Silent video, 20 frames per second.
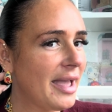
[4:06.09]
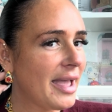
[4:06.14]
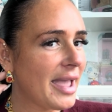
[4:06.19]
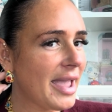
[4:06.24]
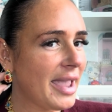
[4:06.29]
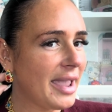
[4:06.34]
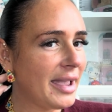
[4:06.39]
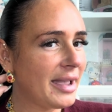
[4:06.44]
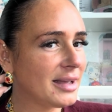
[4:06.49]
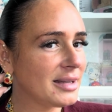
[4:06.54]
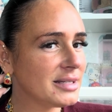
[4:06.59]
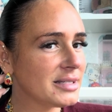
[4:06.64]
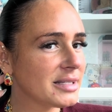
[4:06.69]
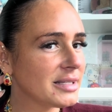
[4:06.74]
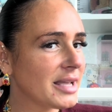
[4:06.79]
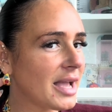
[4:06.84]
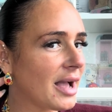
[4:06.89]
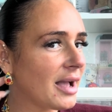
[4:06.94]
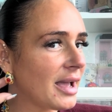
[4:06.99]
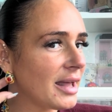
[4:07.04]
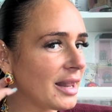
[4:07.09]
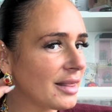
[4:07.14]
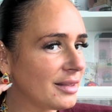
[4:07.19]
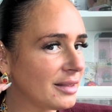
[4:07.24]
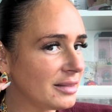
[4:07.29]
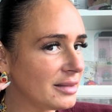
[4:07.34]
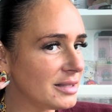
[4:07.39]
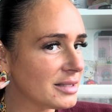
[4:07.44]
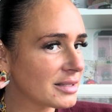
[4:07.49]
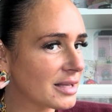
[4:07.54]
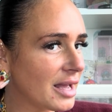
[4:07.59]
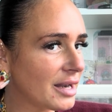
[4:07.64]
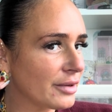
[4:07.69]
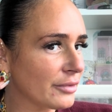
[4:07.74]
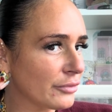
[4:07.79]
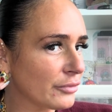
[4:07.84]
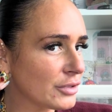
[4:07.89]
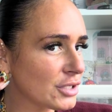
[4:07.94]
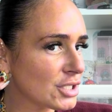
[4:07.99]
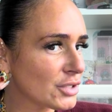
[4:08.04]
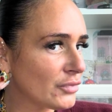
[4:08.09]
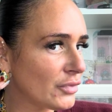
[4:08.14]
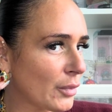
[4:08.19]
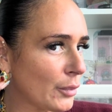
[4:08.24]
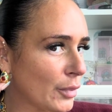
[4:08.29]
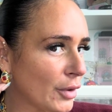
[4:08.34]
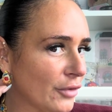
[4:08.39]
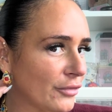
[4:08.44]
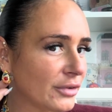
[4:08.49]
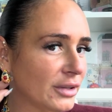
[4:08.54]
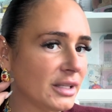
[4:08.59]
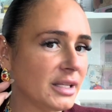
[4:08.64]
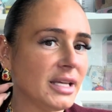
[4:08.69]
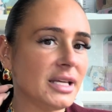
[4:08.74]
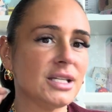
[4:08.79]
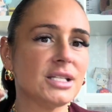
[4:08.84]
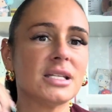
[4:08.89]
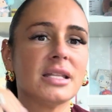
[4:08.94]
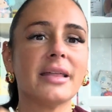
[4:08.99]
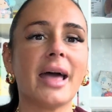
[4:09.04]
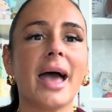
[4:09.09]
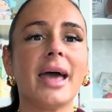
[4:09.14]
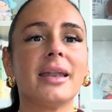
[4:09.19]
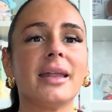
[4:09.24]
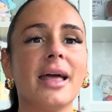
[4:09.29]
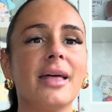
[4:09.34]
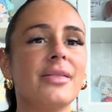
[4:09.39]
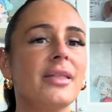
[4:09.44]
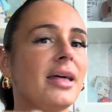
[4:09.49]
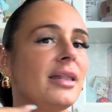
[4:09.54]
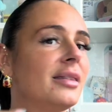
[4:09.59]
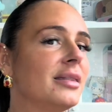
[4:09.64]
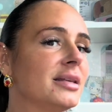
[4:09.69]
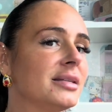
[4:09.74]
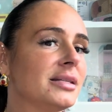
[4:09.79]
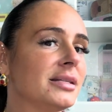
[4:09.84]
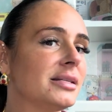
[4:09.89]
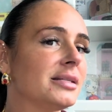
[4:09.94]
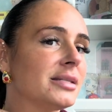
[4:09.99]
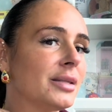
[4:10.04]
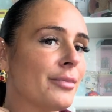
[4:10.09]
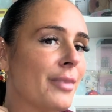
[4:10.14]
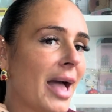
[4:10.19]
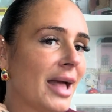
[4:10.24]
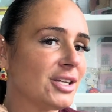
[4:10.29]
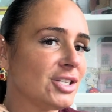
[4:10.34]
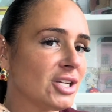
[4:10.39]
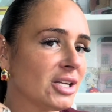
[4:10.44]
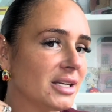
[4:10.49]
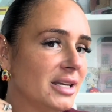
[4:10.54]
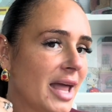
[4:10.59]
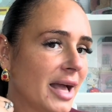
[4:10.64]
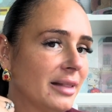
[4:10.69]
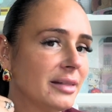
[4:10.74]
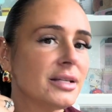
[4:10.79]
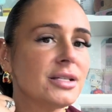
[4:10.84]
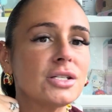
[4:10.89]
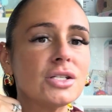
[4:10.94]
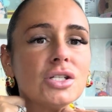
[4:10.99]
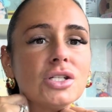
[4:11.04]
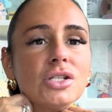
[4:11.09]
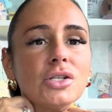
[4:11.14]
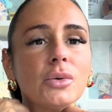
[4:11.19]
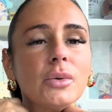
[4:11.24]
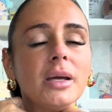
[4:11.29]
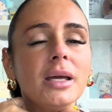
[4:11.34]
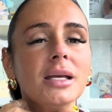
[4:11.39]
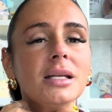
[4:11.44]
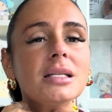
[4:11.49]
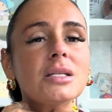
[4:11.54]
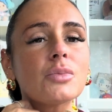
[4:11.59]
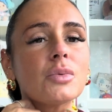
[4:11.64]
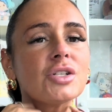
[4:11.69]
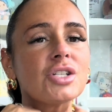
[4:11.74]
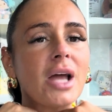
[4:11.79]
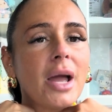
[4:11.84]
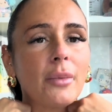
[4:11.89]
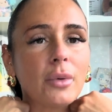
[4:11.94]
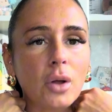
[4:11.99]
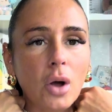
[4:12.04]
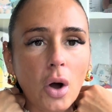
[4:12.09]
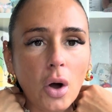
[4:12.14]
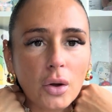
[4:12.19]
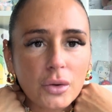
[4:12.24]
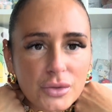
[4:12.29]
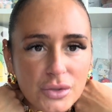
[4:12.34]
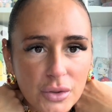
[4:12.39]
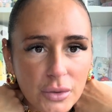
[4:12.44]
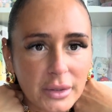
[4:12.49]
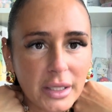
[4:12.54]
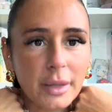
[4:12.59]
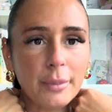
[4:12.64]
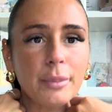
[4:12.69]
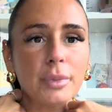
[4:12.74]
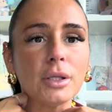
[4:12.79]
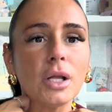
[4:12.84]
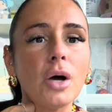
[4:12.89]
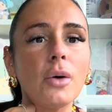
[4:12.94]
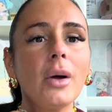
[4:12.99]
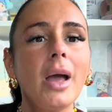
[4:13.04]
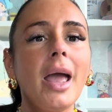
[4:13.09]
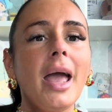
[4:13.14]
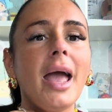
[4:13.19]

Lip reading: And yeah, and I think these kind of just fit perfectly into that. And then this is the matching necklace to it, which I will also link below.